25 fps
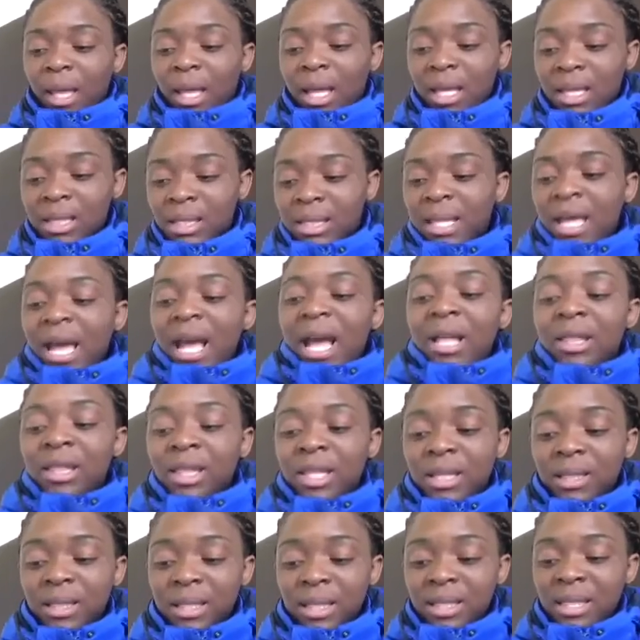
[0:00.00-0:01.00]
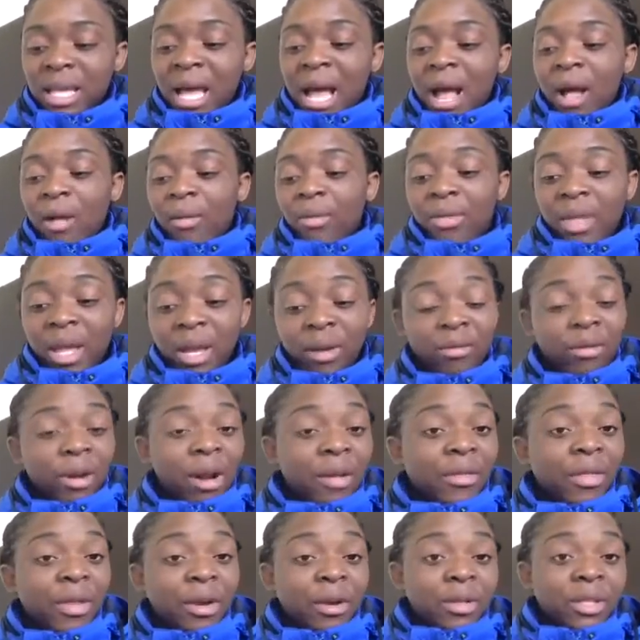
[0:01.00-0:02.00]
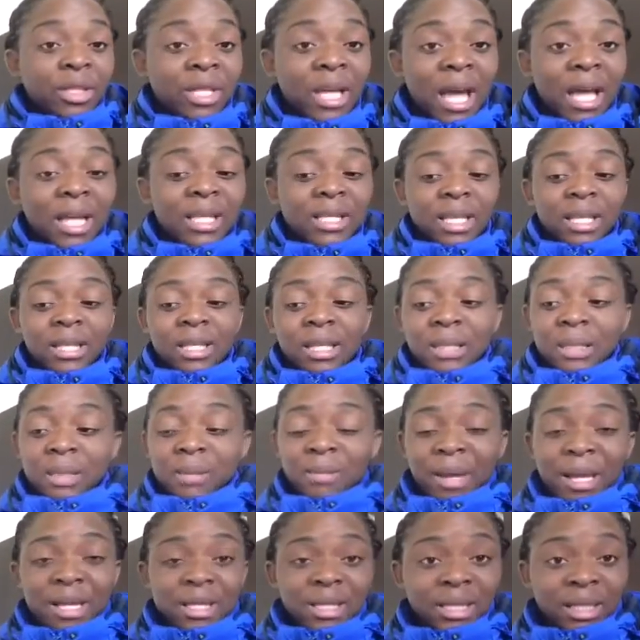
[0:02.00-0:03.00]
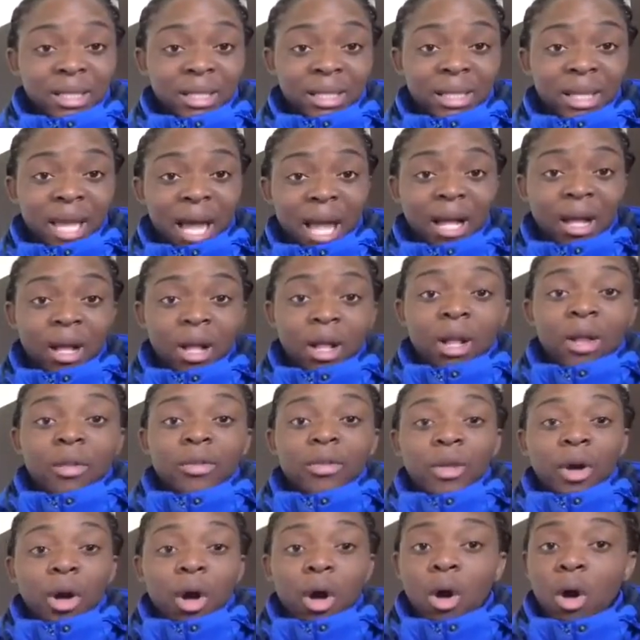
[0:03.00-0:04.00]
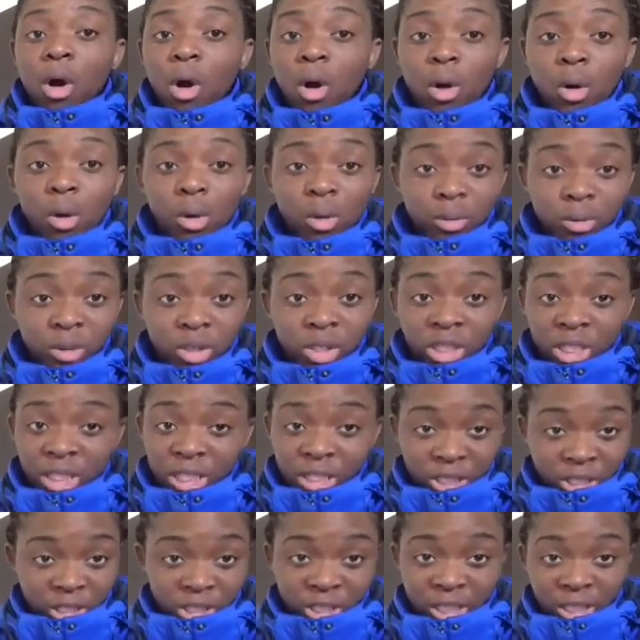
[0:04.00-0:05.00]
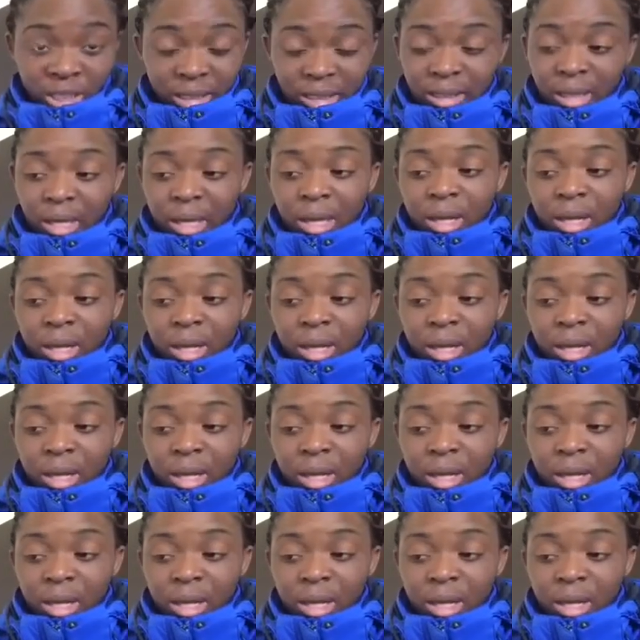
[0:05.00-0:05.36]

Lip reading: is that this is how they run their tests. And this is basically like the whole cheat sheet.